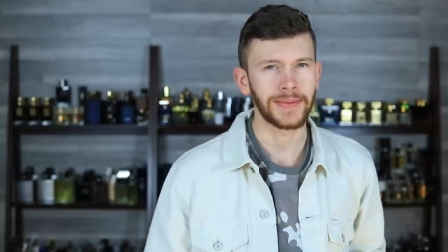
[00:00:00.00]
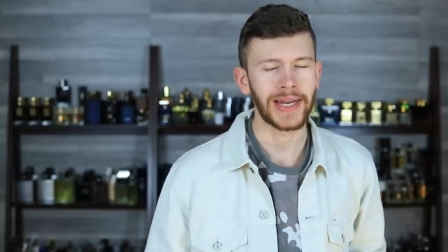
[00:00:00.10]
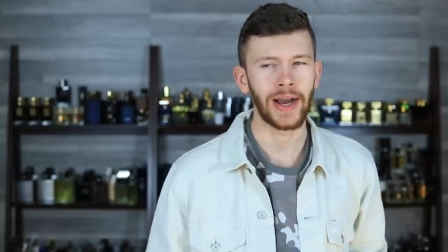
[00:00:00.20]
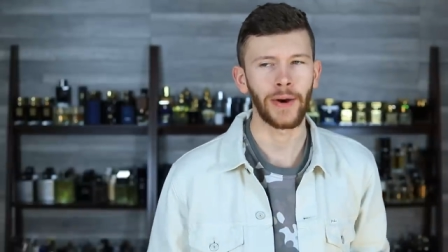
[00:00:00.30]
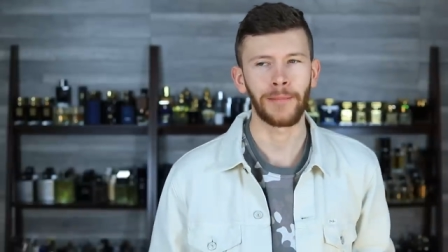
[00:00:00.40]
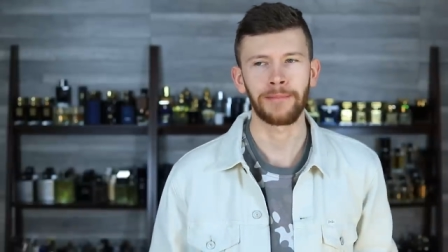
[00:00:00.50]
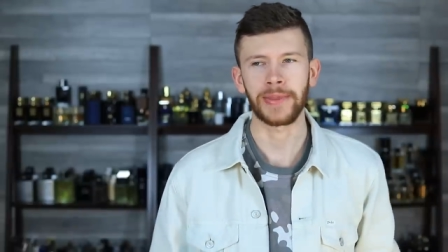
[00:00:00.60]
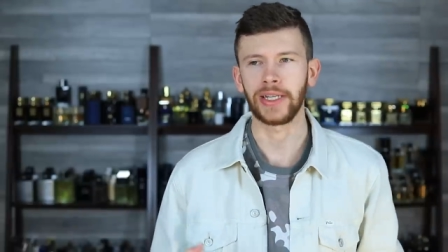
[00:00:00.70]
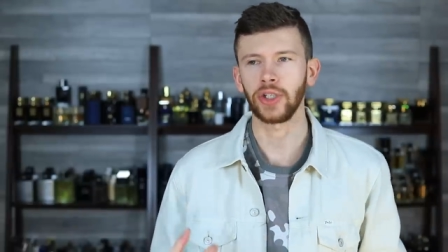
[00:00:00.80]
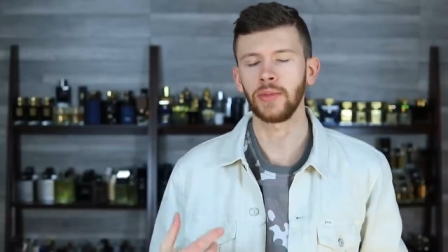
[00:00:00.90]
Now,
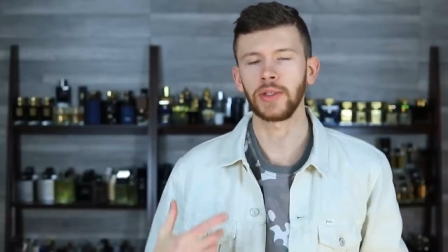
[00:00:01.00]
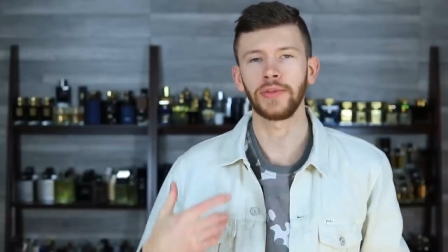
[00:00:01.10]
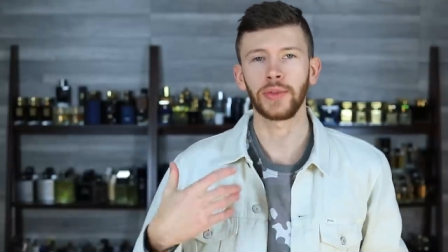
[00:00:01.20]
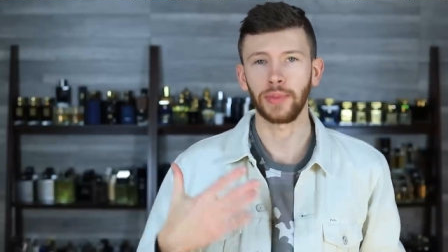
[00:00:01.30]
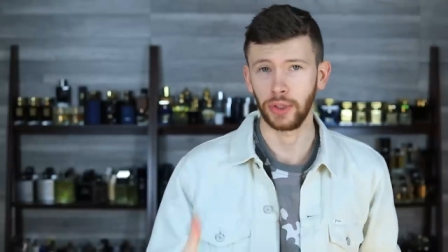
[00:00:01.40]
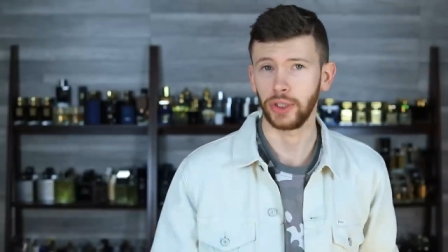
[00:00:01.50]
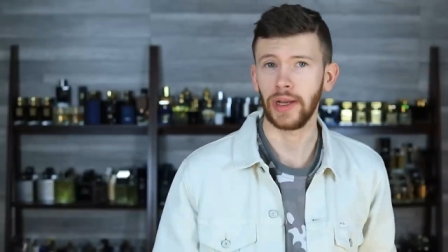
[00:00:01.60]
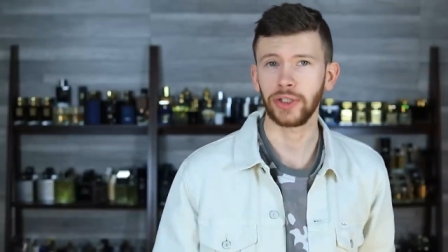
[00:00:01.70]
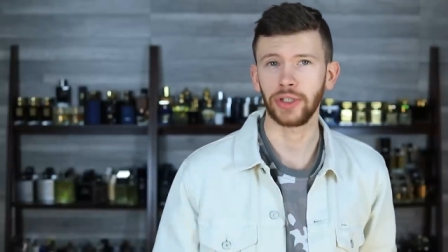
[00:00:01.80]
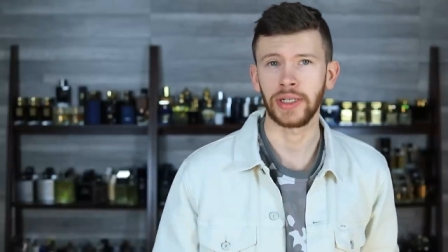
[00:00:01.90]
in terms of its
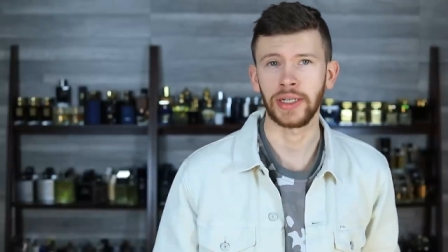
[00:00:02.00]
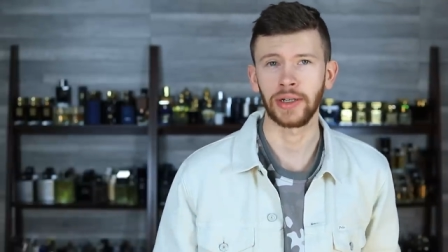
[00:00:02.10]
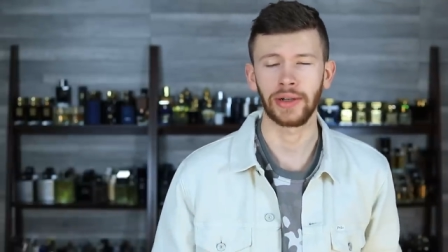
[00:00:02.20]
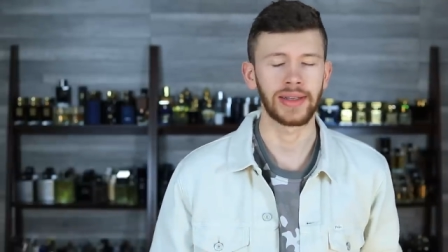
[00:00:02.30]
projection here,